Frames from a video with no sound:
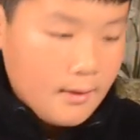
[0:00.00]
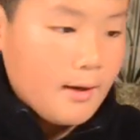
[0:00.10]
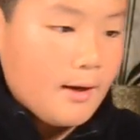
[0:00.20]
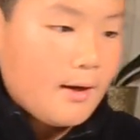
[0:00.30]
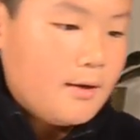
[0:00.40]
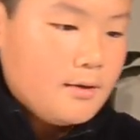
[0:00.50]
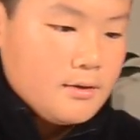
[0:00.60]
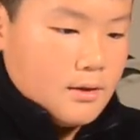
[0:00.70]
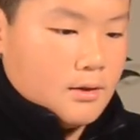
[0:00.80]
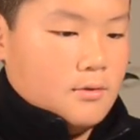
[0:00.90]

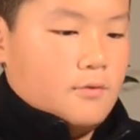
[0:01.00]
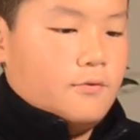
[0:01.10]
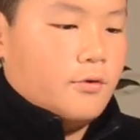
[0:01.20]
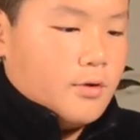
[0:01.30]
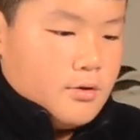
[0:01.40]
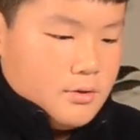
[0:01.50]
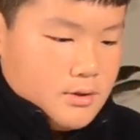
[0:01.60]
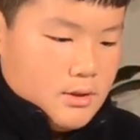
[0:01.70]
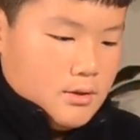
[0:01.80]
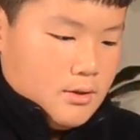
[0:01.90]
And
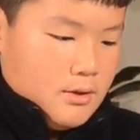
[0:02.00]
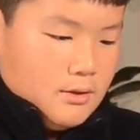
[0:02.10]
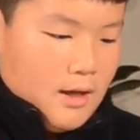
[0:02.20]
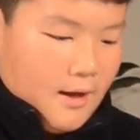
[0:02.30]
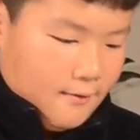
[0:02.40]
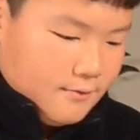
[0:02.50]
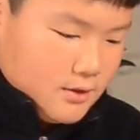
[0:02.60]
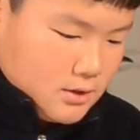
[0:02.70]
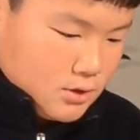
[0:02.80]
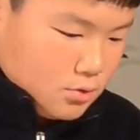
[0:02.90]
first I have
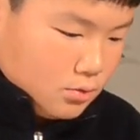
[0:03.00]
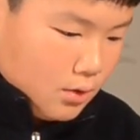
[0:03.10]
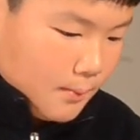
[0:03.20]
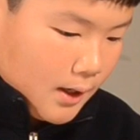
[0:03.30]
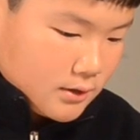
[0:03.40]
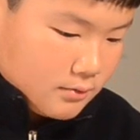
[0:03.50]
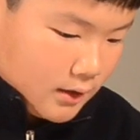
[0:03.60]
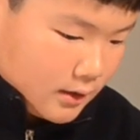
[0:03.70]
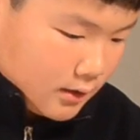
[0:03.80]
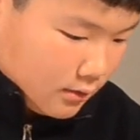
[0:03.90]
this toolbox
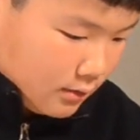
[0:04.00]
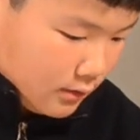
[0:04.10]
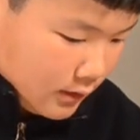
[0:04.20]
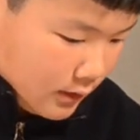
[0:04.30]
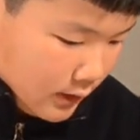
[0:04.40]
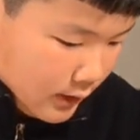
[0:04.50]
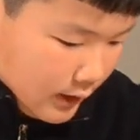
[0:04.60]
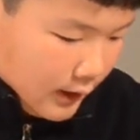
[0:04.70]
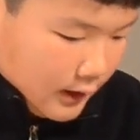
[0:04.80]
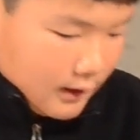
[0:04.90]
right here.
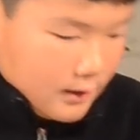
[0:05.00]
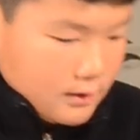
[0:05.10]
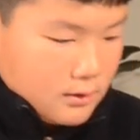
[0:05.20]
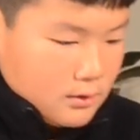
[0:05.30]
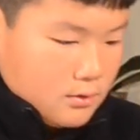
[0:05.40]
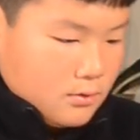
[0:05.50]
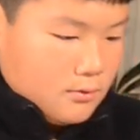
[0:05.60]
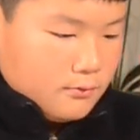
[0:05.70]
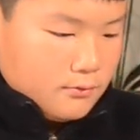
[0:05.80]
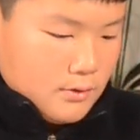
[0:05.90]
And
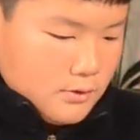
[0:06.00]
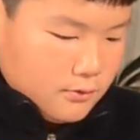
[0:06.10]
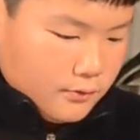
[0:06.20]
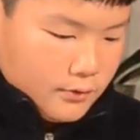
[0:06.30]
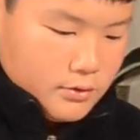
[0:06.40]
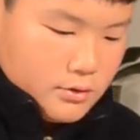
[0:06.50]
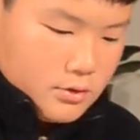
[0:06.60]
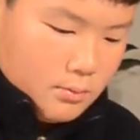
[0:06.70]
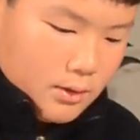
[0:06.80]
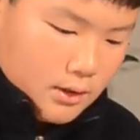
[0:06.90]
first
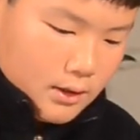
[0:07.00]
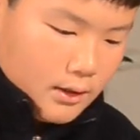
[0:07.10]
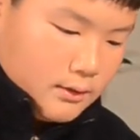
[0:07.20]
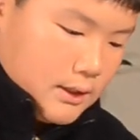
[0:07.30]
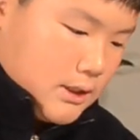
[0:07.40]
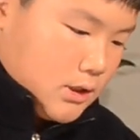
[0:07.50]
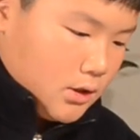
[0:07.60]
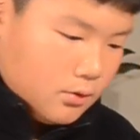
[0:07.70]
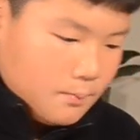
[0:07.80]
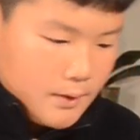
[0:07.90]
you want to cut this
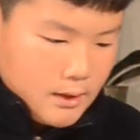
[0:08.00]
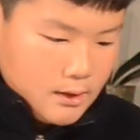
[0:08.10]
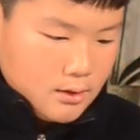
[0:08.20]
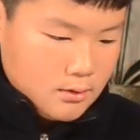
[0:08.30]
open.